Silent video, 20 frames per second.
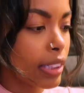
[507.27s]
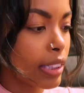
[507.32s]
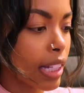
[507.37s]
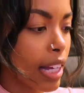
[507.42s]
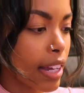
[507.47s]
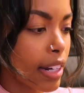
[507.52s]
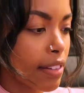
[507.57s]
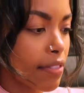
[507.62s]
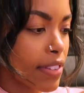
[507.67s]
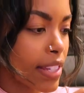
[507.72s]
It's
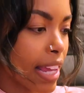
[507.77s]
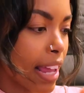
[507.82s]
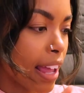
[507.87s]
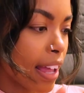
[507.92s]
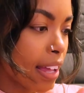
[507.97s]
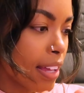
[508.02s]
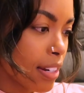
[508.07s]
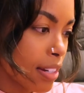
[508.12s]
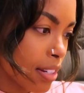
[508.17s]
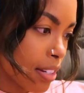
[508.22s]
kind of
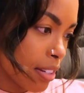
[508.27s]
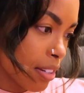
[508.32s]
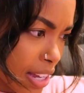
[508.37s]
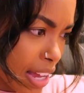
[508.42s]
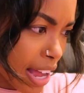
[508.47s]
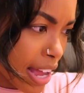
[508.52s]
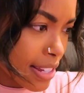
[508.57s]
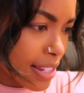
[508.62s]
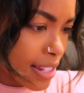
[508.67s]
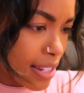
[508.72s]
tan. It
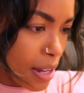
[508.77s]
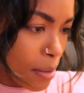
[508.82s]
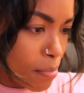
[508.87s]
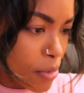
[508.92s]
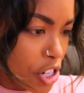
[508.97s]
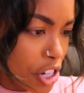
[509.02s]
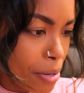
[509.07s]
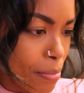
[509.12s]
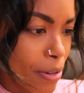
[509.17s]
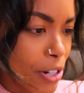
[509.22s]
has
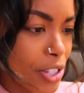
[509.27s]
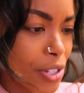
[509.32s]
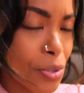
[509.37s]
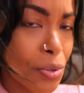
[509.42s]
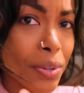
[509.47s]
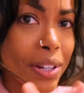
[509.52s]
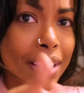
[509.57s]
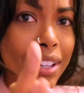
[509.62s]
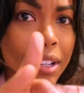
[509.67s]
some shimmer to